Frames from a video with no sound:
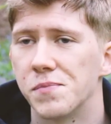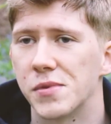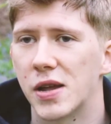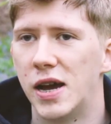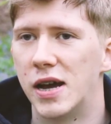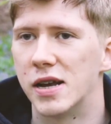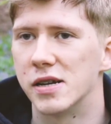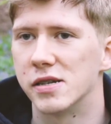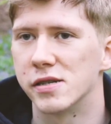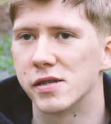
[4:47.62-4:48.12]

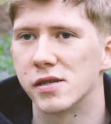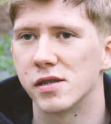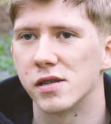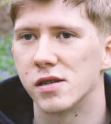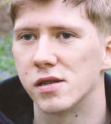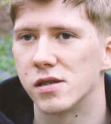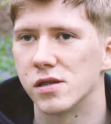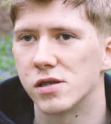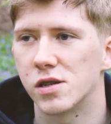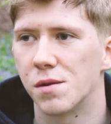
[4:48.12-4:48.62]
and
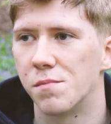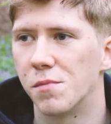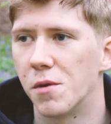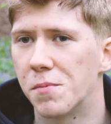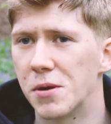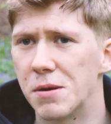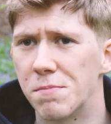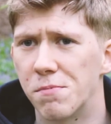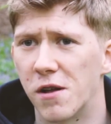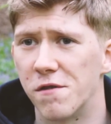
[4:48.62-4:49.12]
some of the
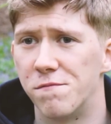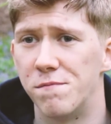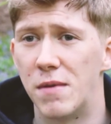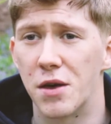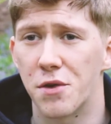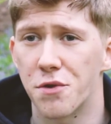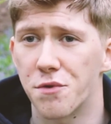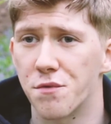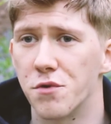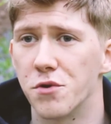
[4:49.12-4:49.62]
people I've
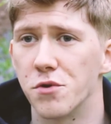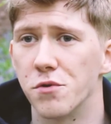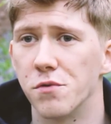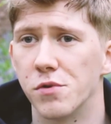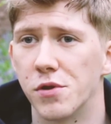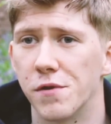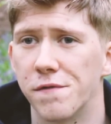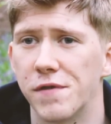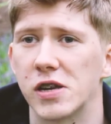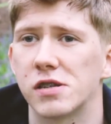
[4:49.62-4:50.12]
met through
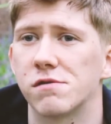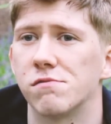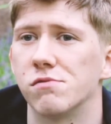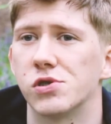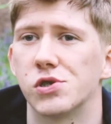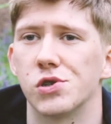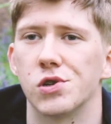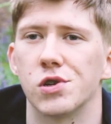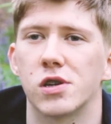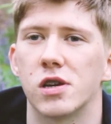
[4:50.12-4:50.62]
the festival
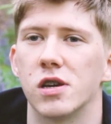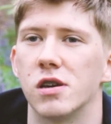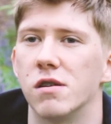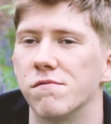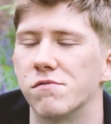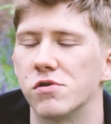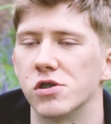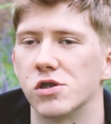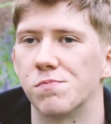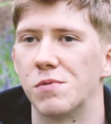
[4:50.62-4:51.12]
circuit
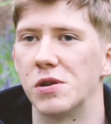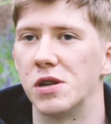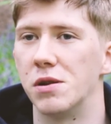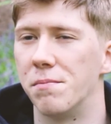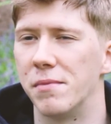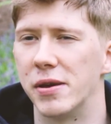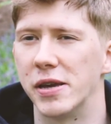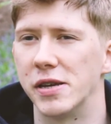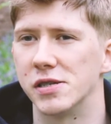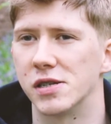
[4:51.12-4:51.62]
have just been
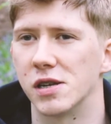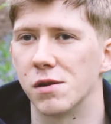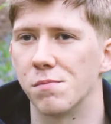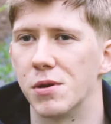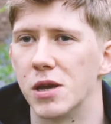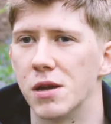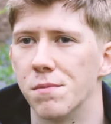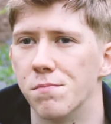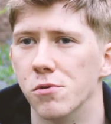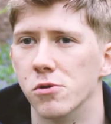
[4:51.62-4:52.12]
amazing
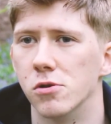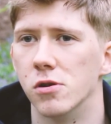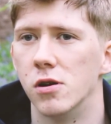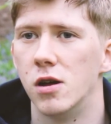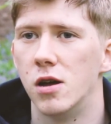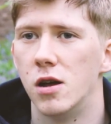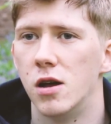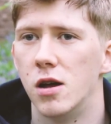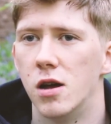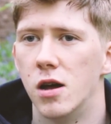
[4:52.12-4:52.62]
people.
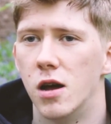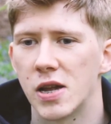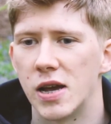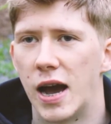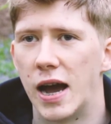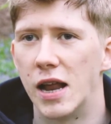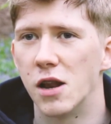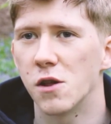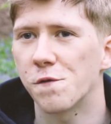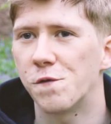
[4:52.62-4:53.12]

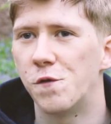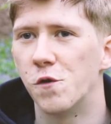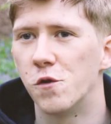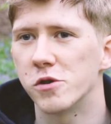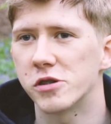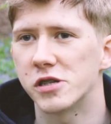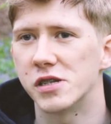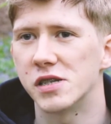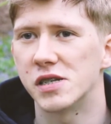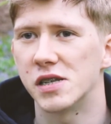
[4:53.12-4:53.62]
I look
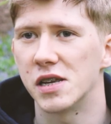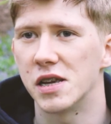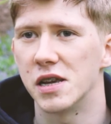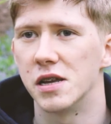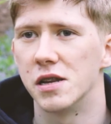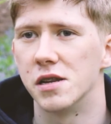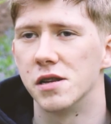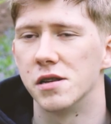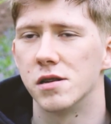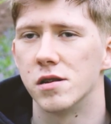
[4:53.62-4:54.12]
forward to
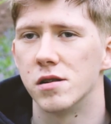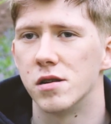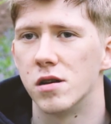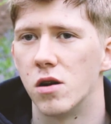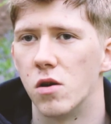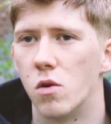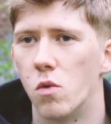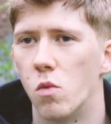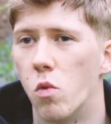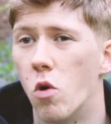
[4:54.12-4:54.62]
seeing
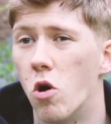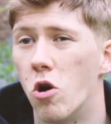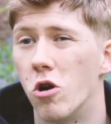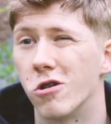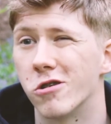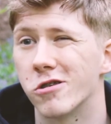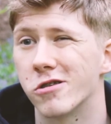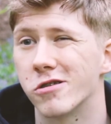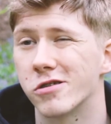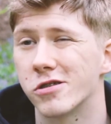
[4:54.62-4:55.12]
what
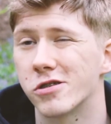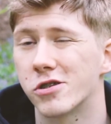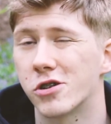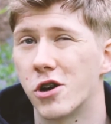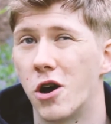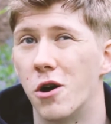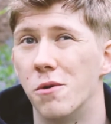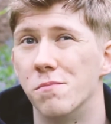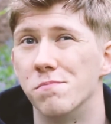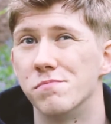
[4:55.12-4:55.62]

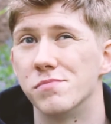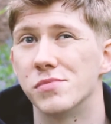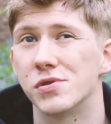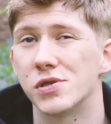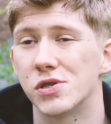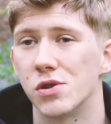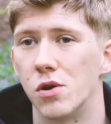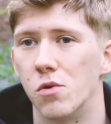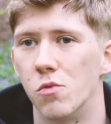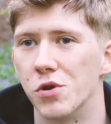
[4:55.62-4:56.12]

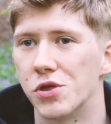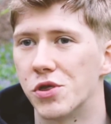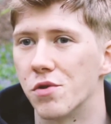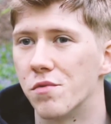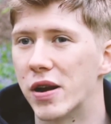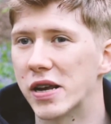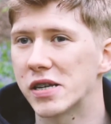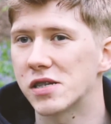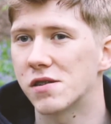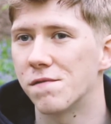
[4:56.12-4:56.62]
comes with the
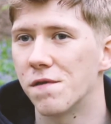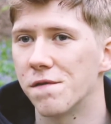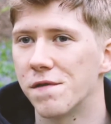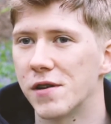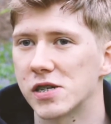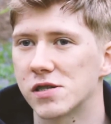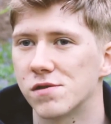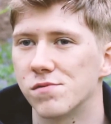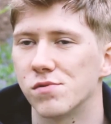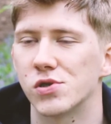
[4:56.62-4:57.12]
rest of the
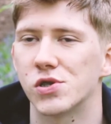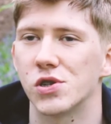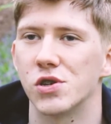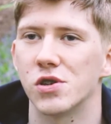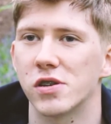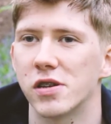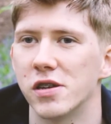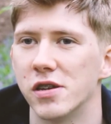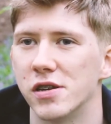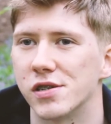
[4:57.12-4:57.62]
festival
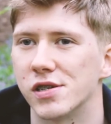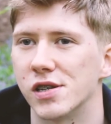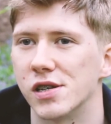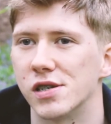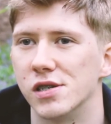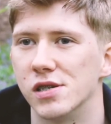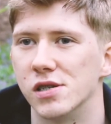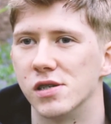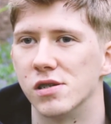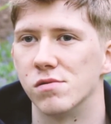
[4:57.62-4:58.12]
circuit as
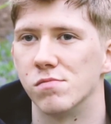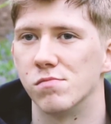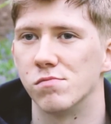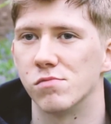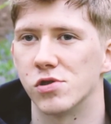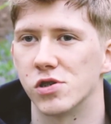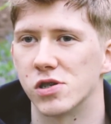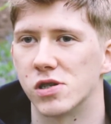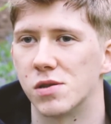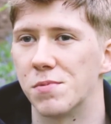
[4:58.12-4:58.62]
this is
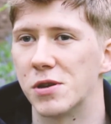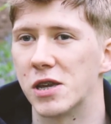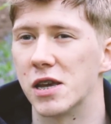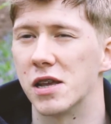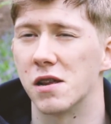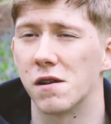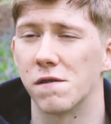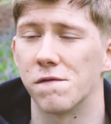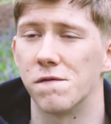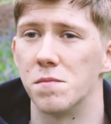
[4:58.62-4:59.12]
just the
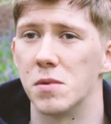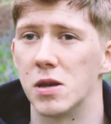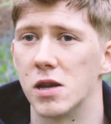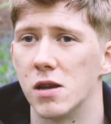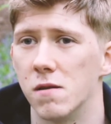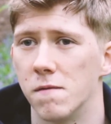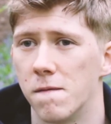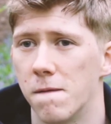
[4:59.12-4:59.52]
beginning for me.